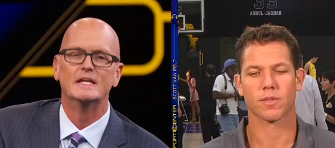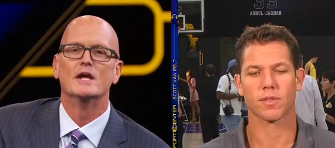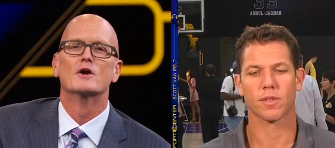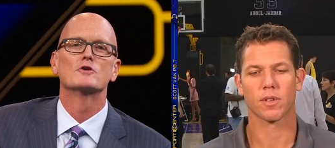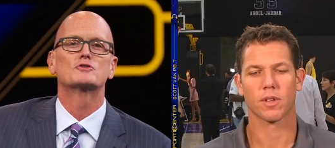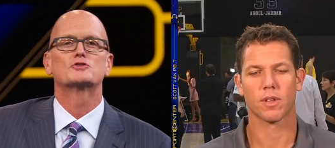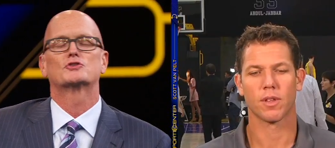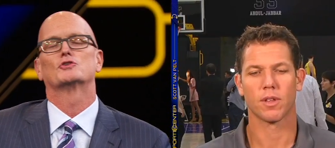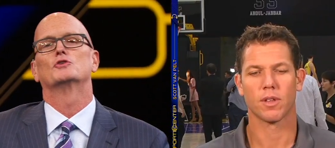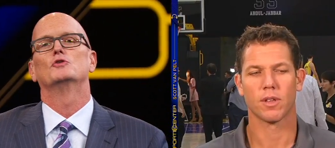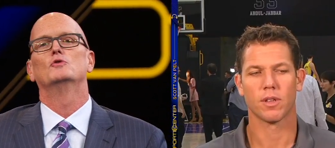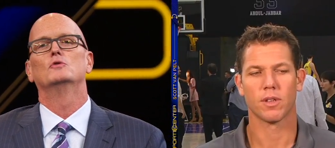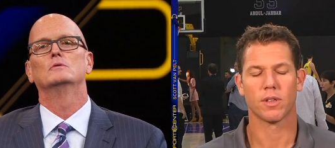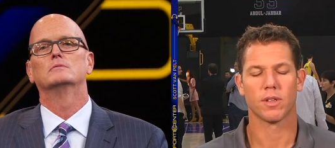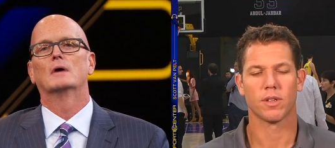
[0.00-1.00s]
Speaker 1: Year
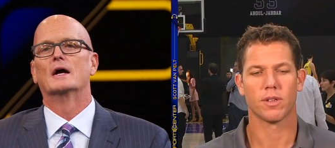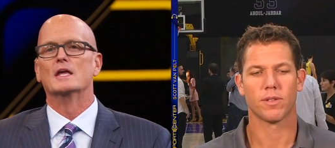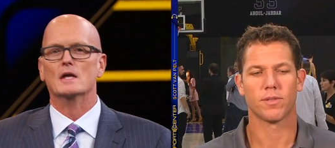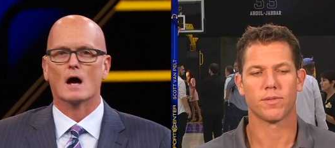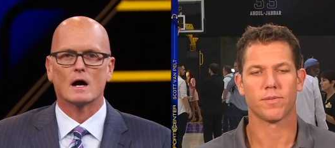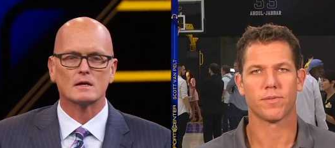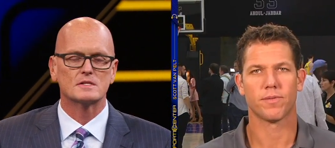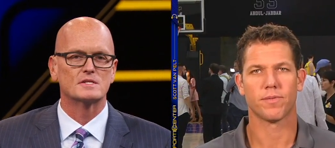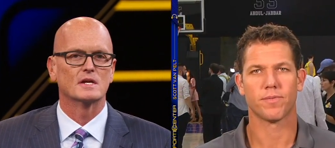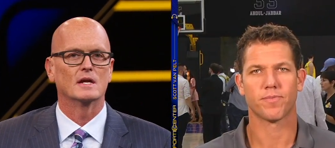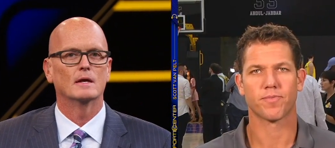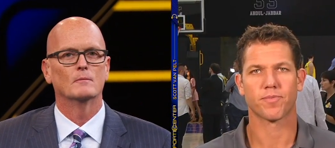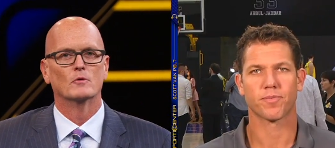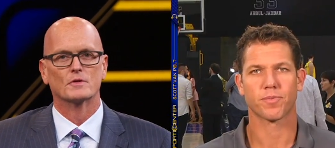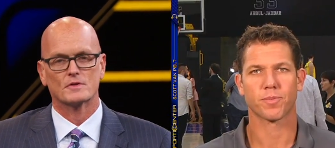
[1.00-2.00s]
two, a young
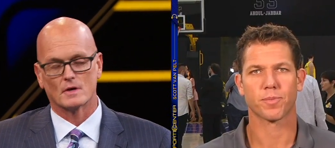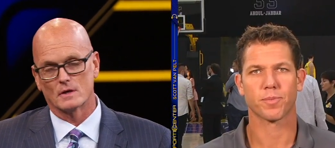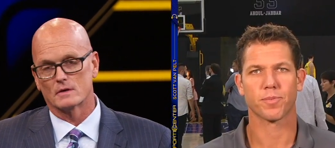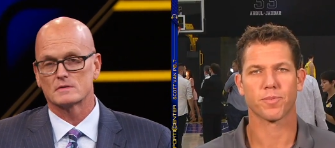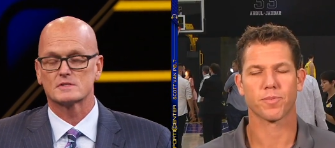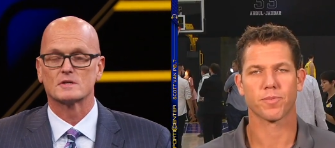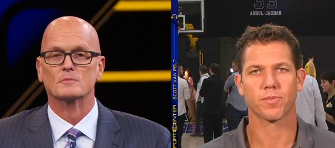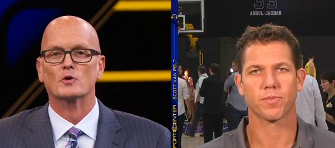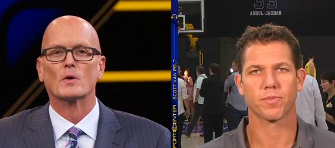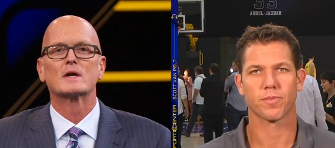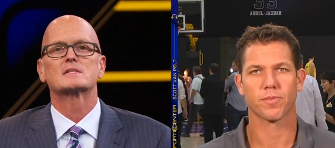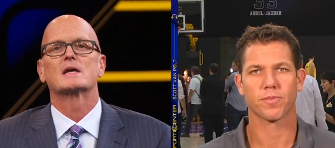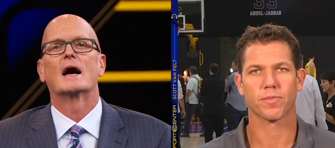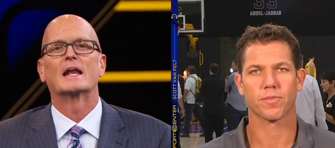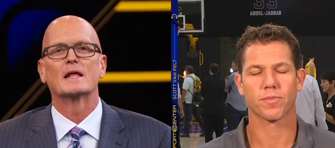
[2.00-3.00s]
team with uh, some new
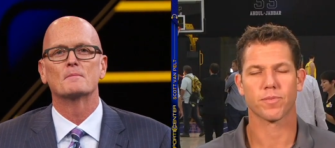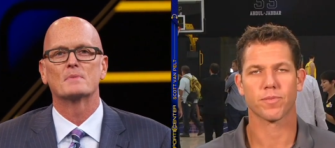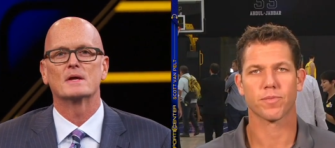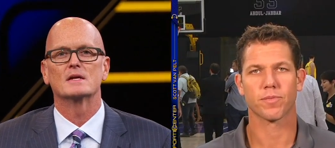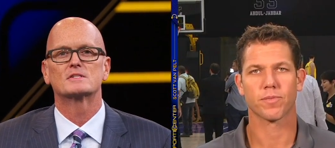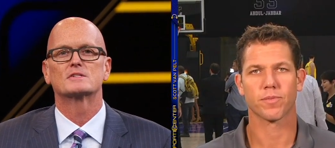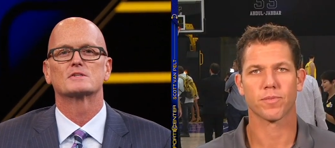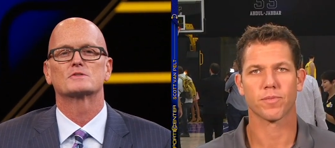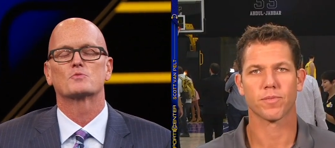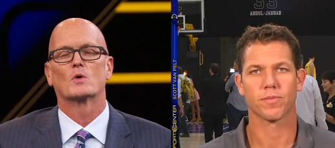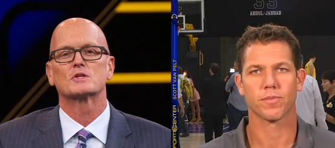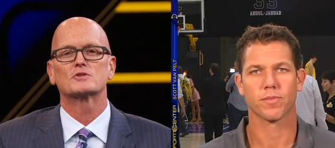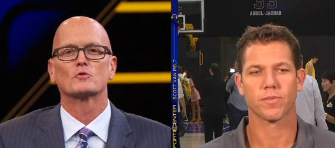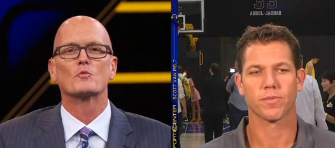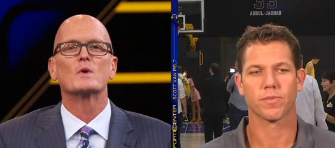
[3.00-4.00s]
exciting pieces.
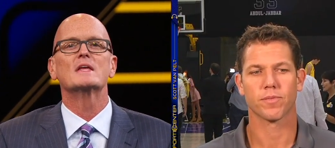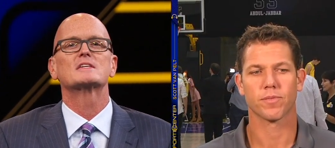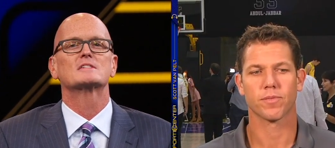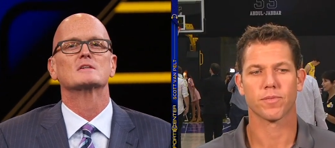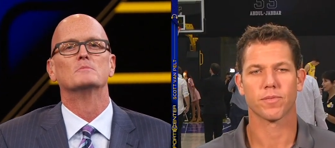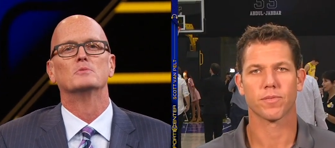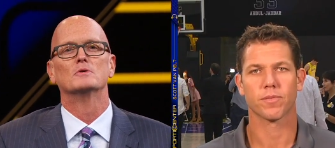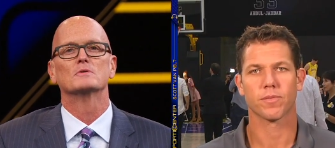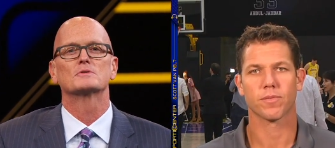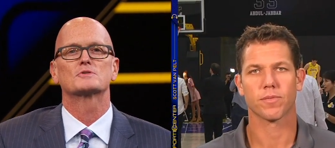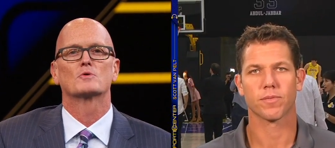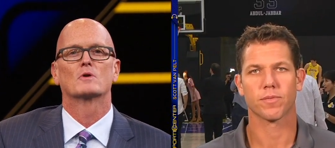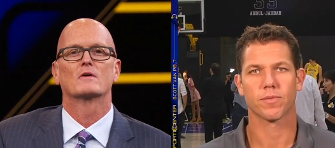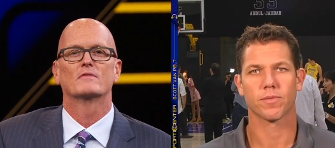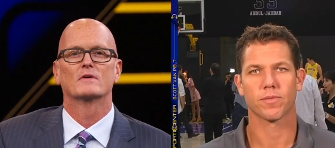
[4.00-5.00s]
What's a reasonable
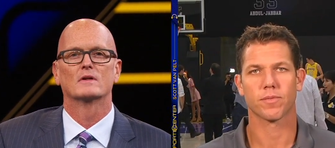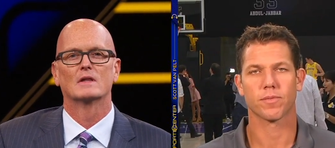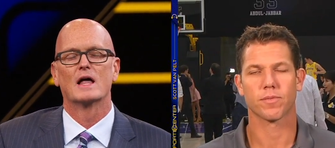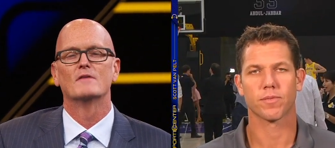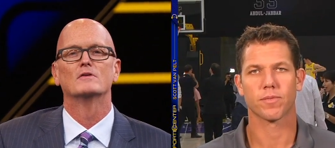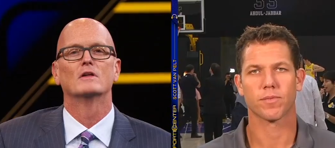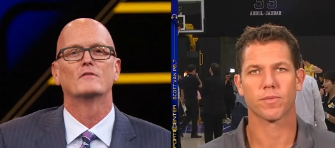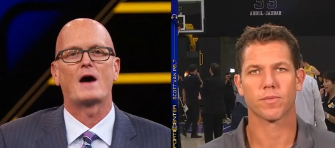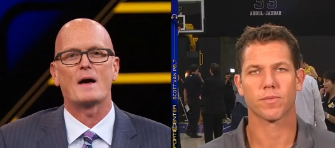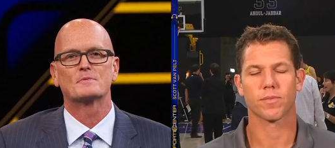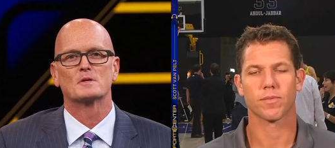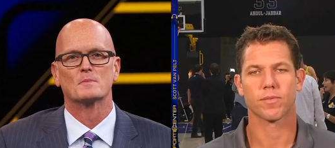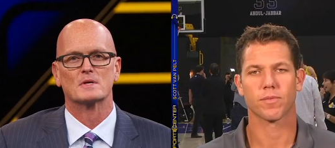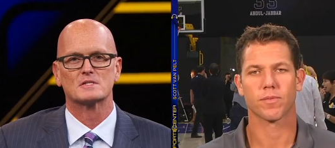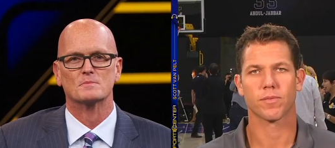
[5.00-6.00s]
sort of a level of
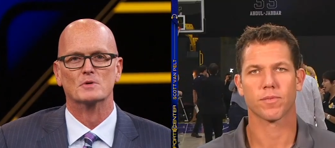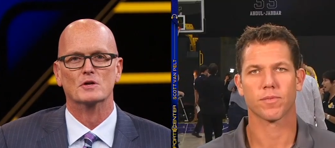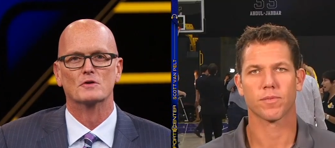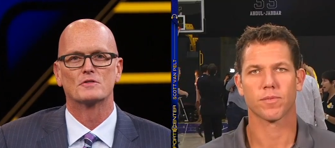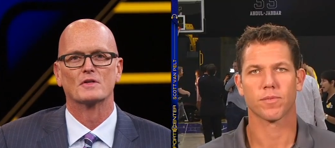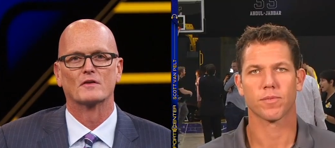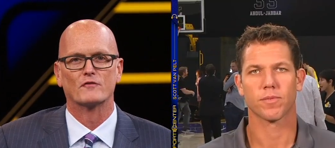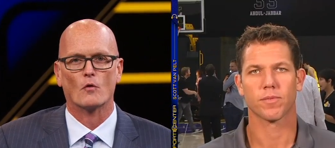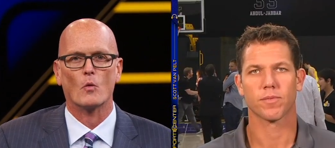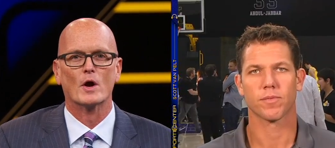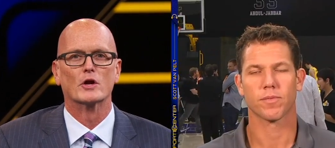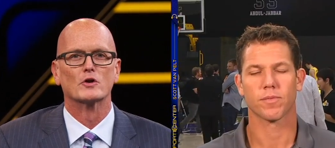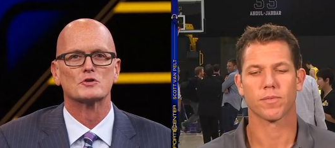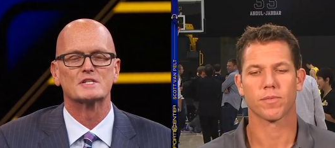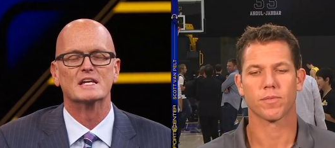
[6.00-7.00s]
optimism, do you think, for
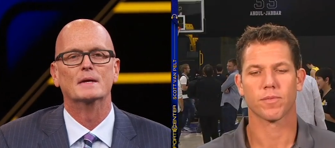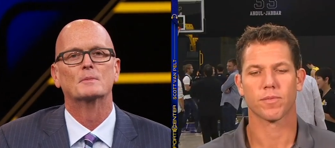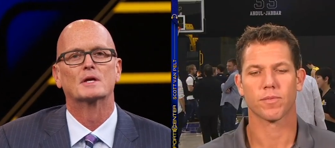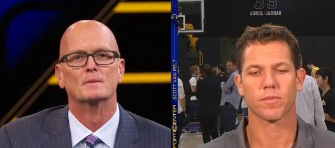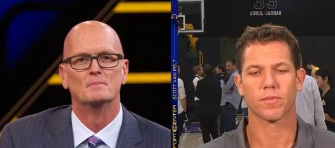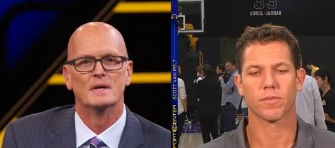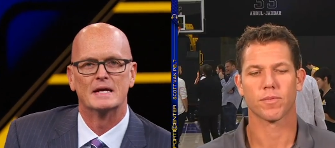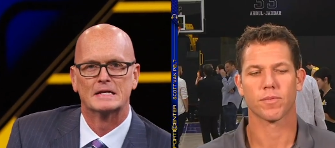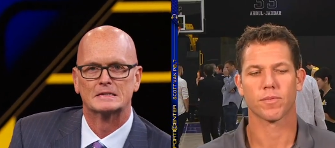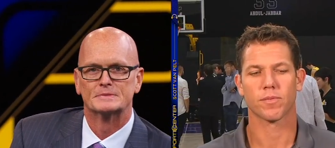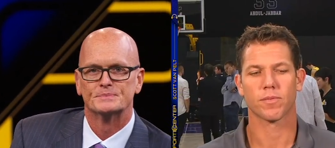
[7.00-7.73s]
what your team can be?